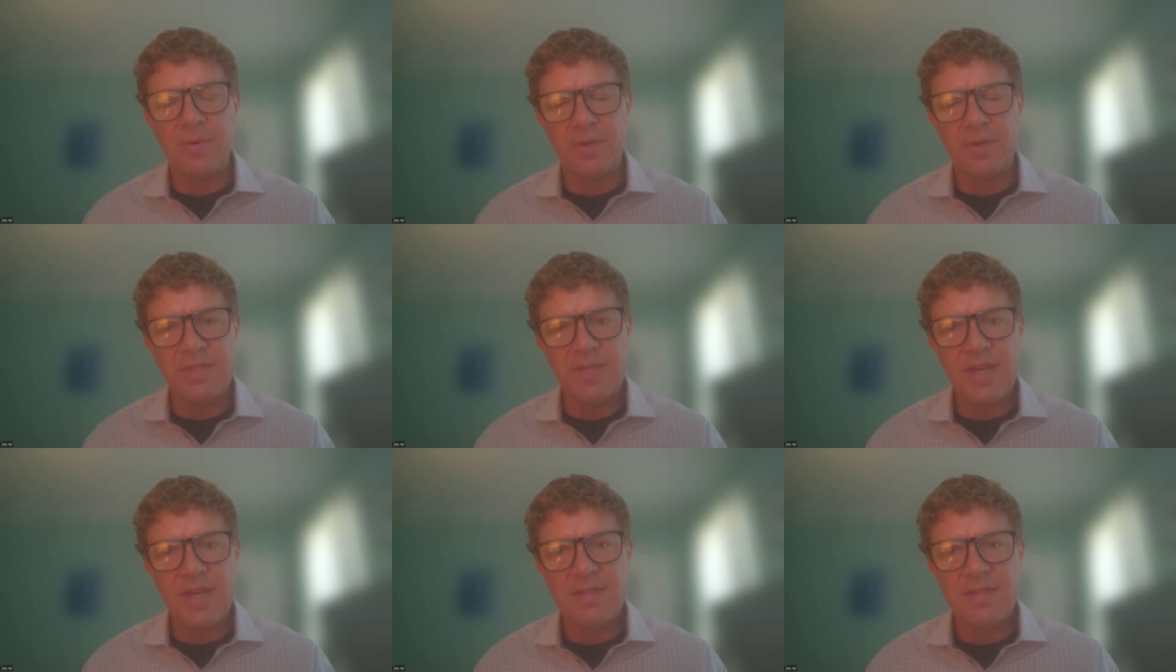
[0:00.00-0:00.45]

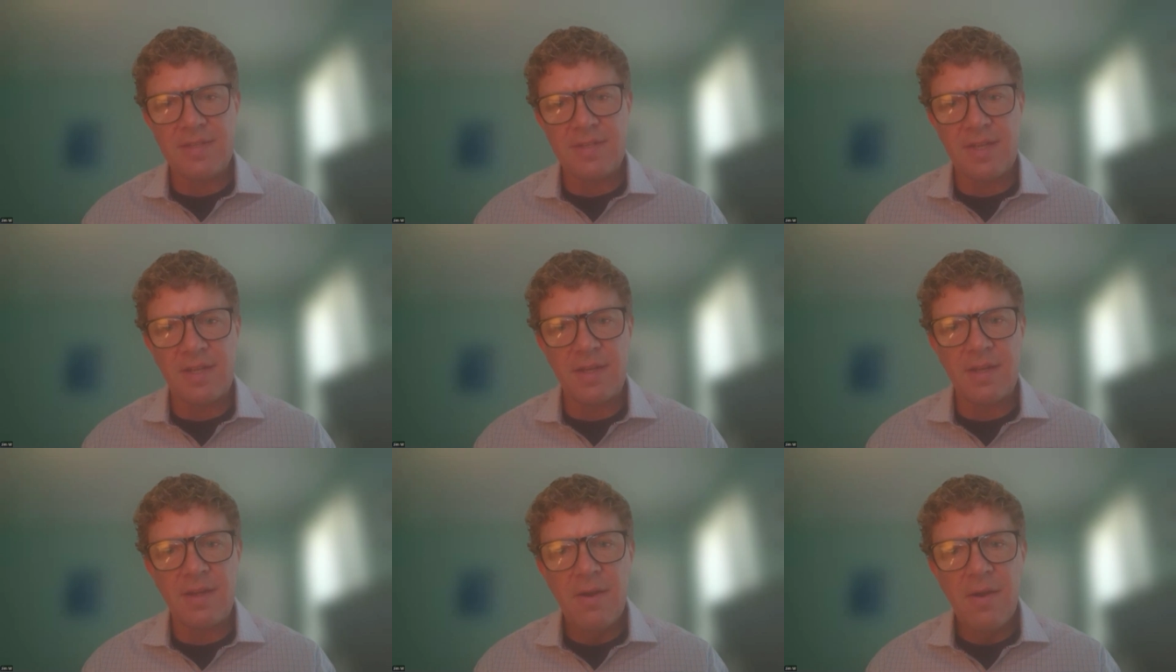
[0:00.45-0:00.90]

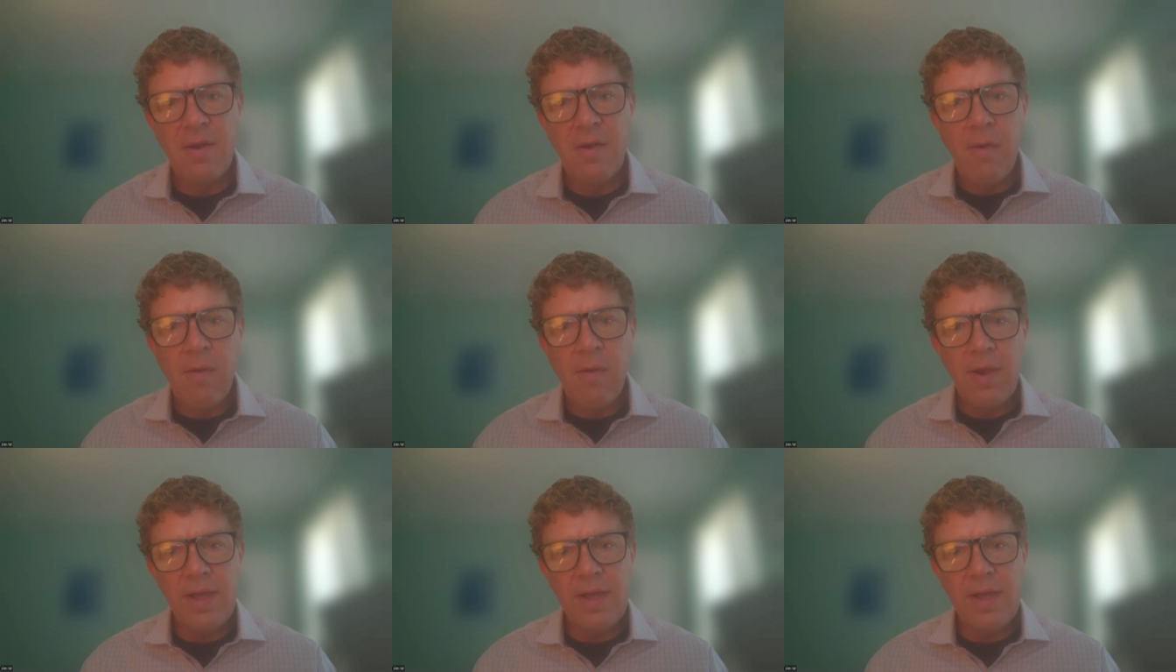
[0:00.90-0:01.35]
testing
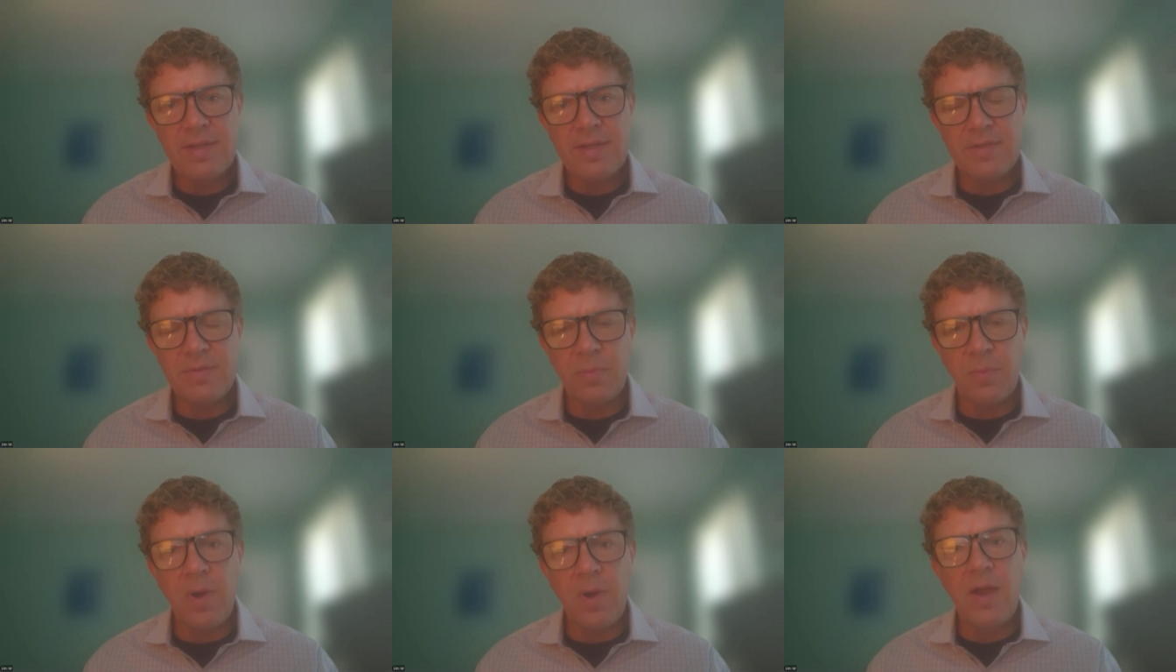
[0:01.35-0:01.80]

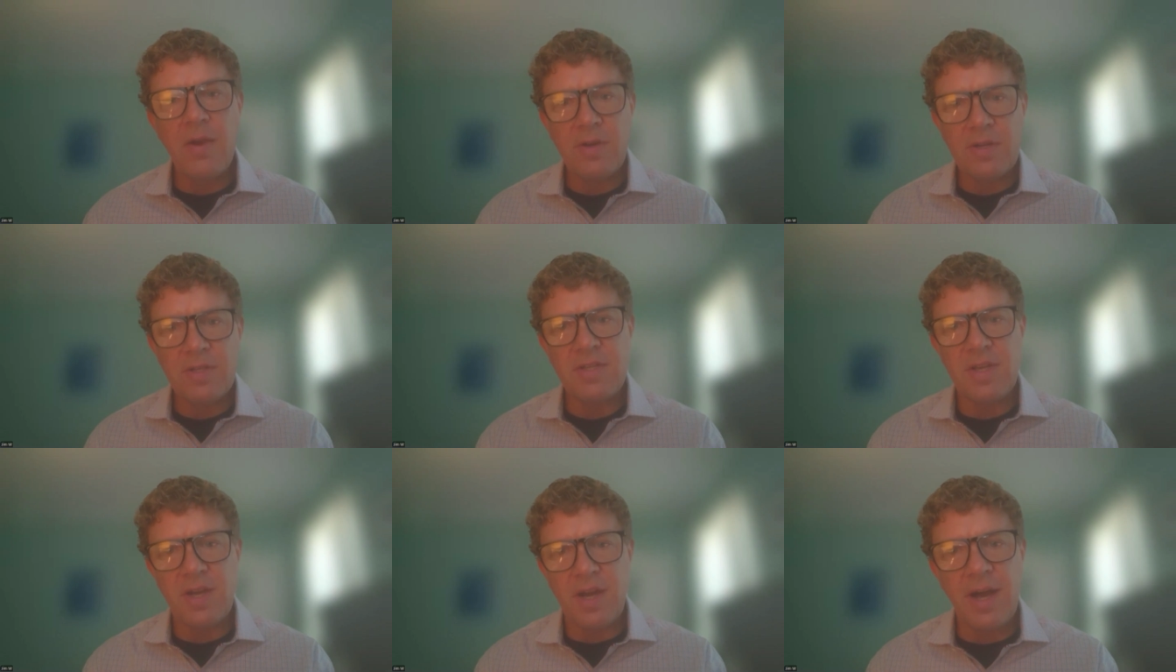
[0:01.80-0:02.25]
is where
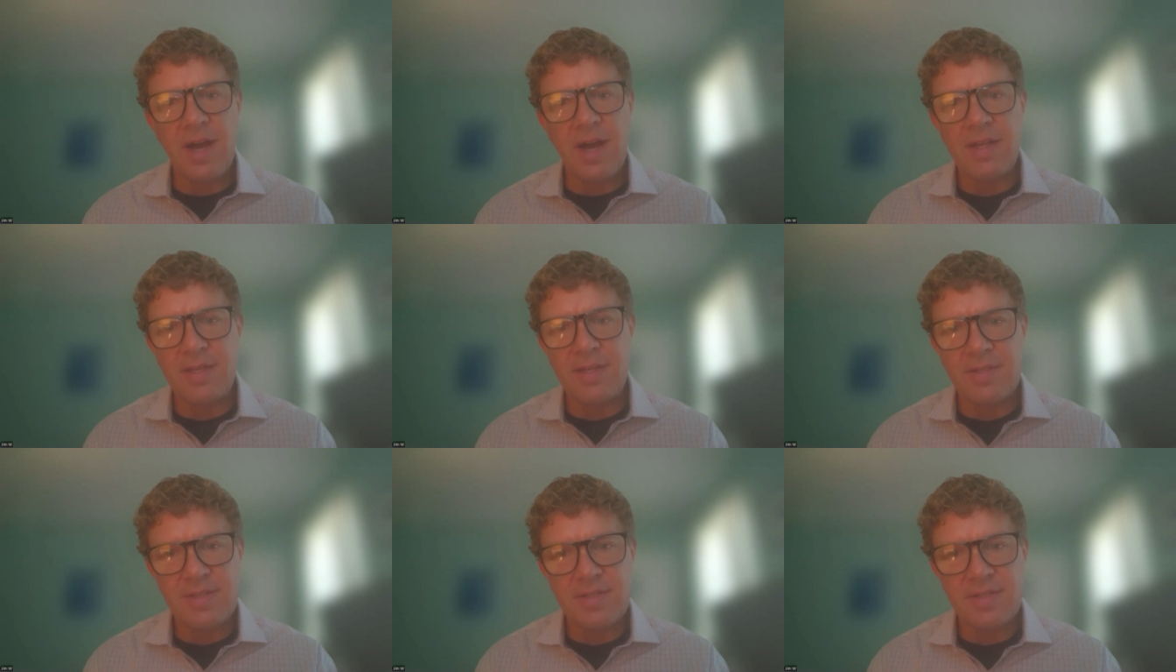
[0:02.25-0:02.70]
does it
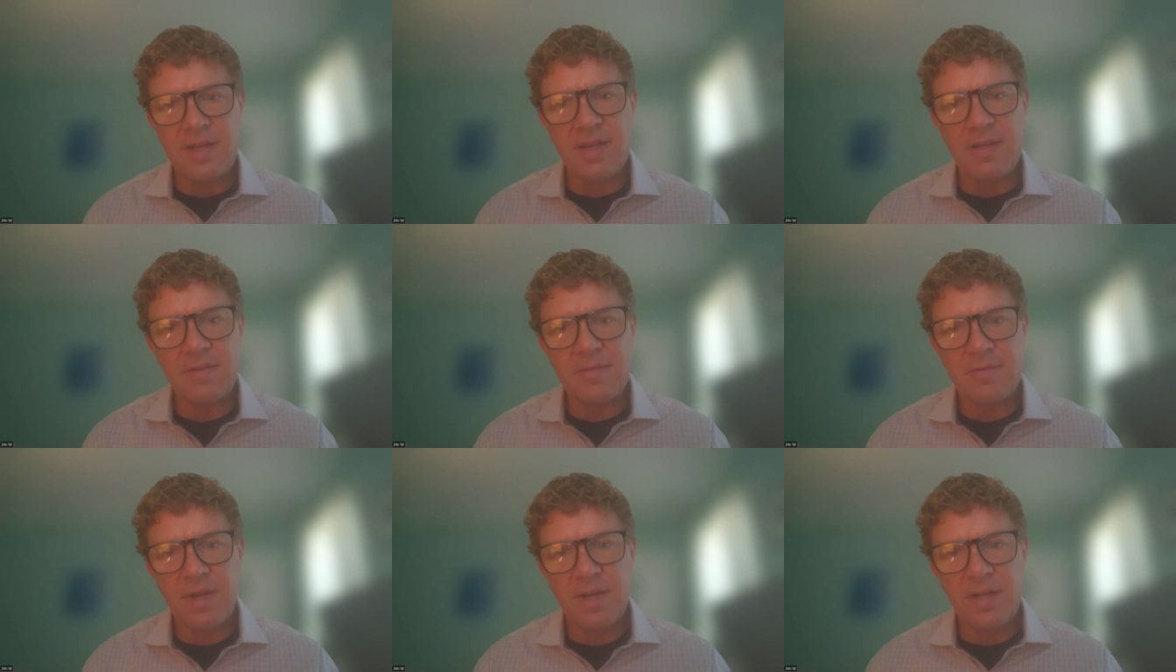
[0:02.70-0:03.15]
hockey
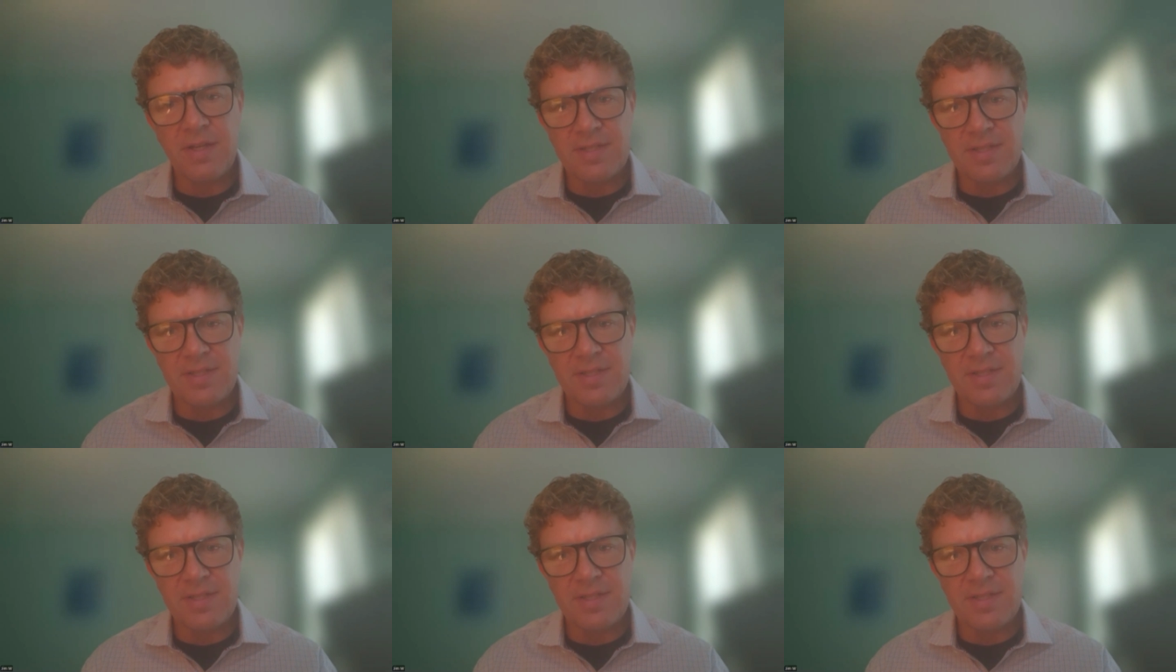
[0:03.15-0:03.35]
stick, right?